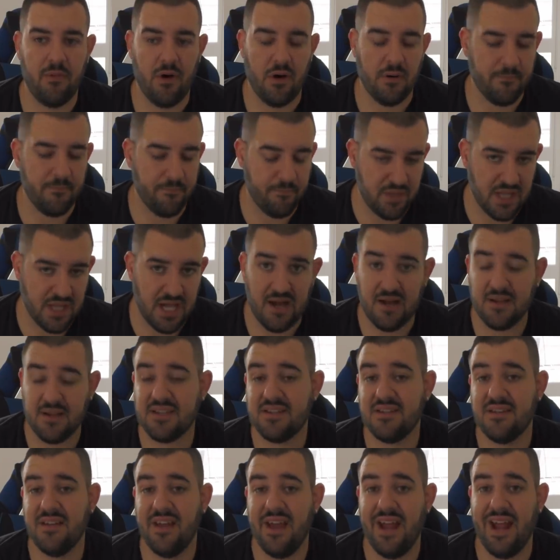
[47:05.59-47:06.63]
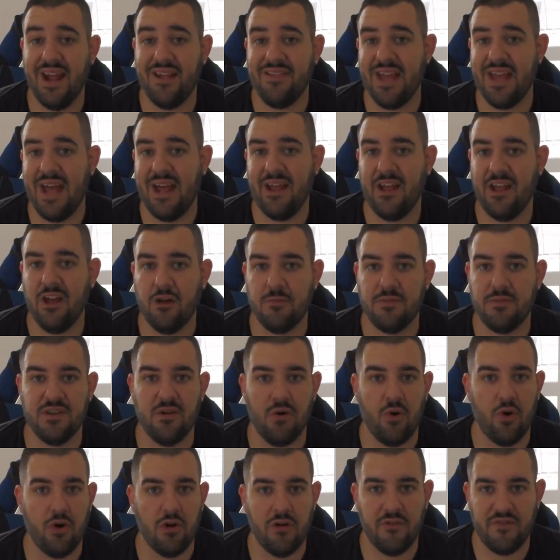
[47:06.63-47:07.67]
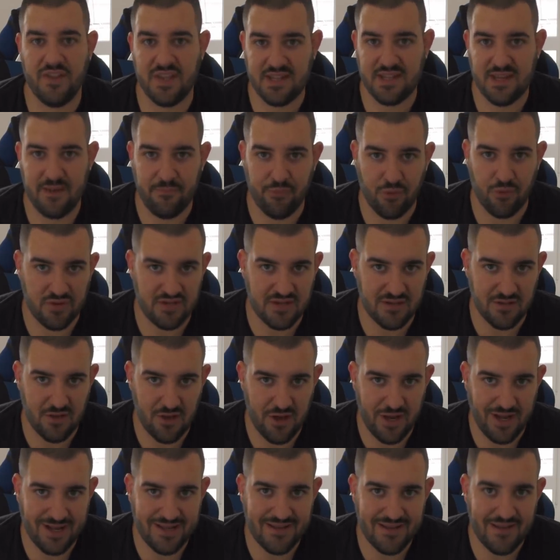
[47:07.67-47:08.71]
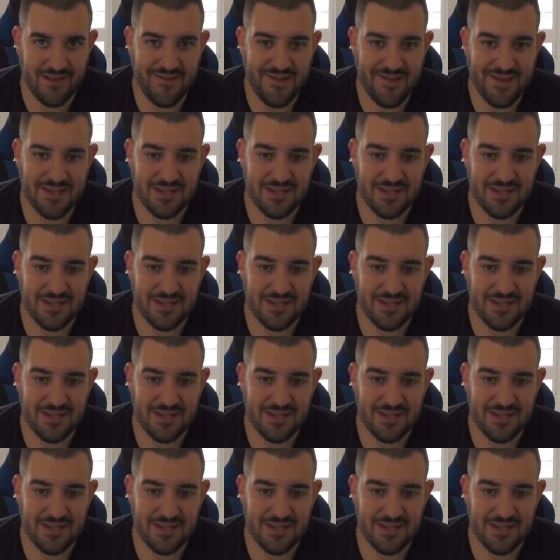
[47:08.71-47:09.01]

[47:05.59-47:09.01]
on blast, and that helped all this get brought to light.